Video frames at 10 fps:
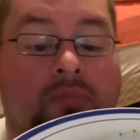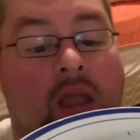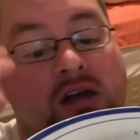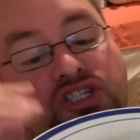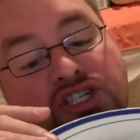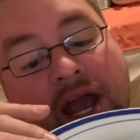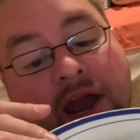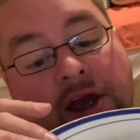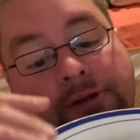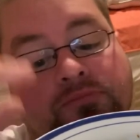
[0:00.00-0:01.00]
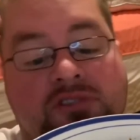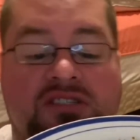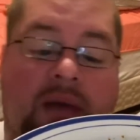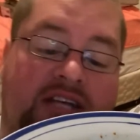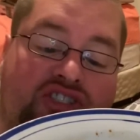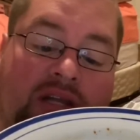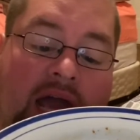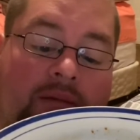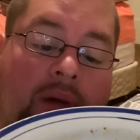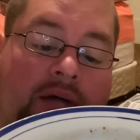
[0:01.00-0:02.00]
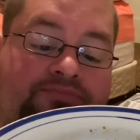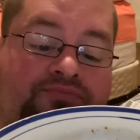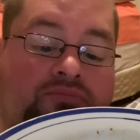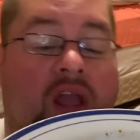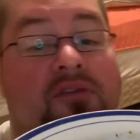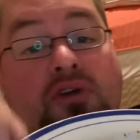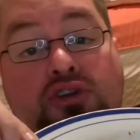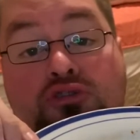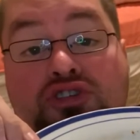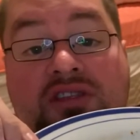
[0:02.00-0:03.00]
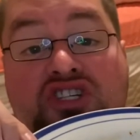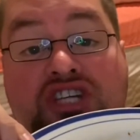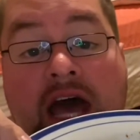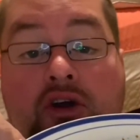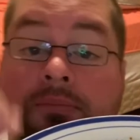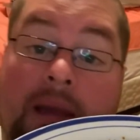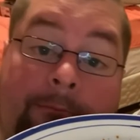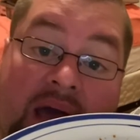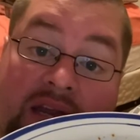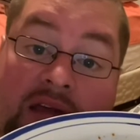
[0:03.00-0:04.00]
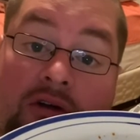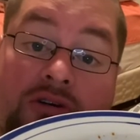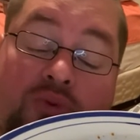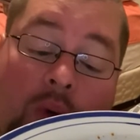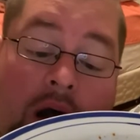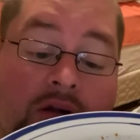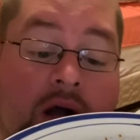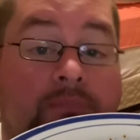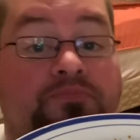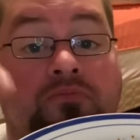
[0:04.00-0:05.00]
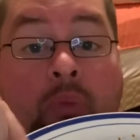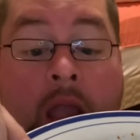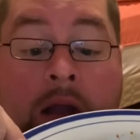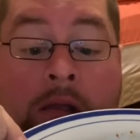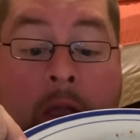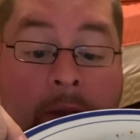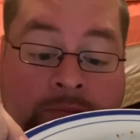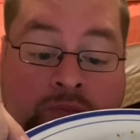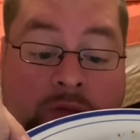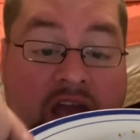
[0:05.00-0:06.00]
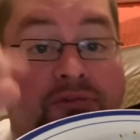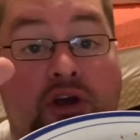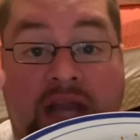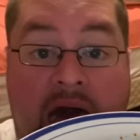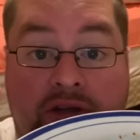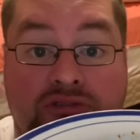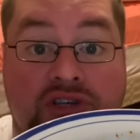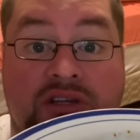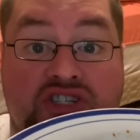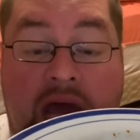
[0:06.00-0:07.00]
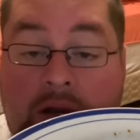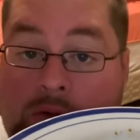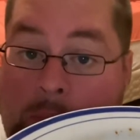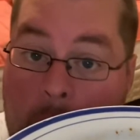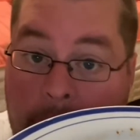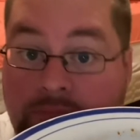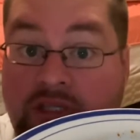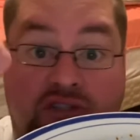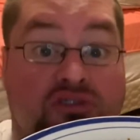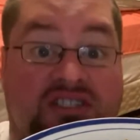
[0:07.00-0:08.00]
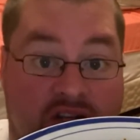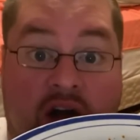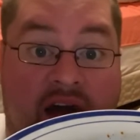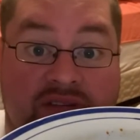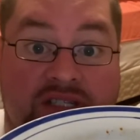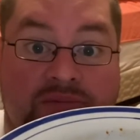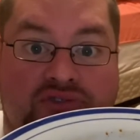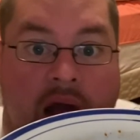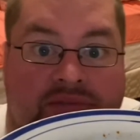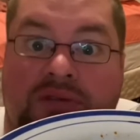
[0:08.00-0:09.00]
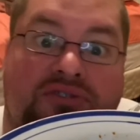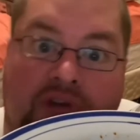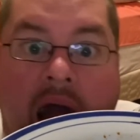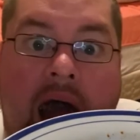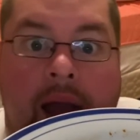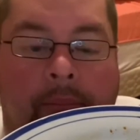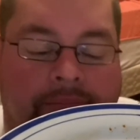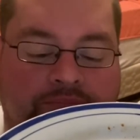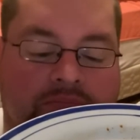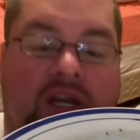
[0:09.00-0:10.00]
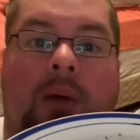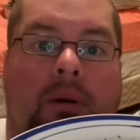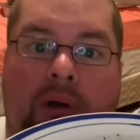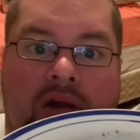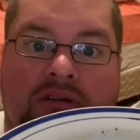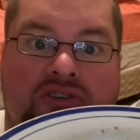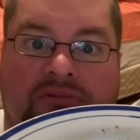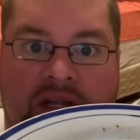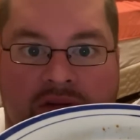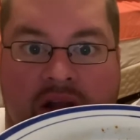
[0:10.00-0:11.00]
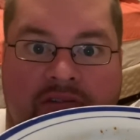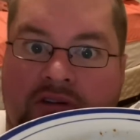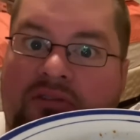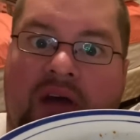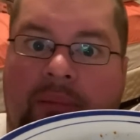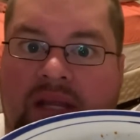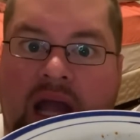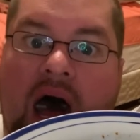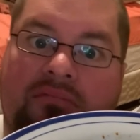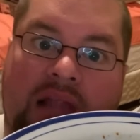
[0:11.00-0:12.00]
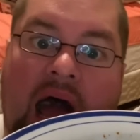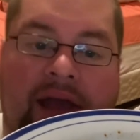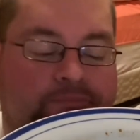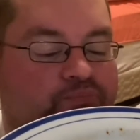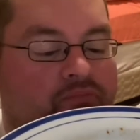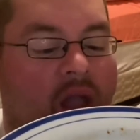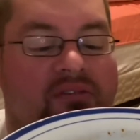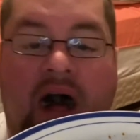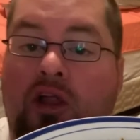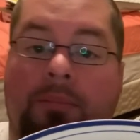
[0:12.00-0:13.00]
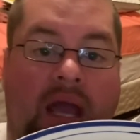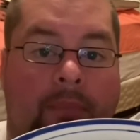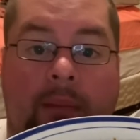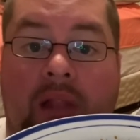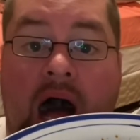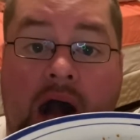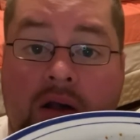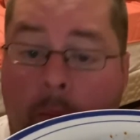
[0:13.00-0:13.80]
share, smash the like button. If you're new to the channel, bienvenidos, welcome. If you're not new to the channel and you still haven't subscribed, subscribe. Become a part of the Sofrito Lovers family online. Follow me on my blog,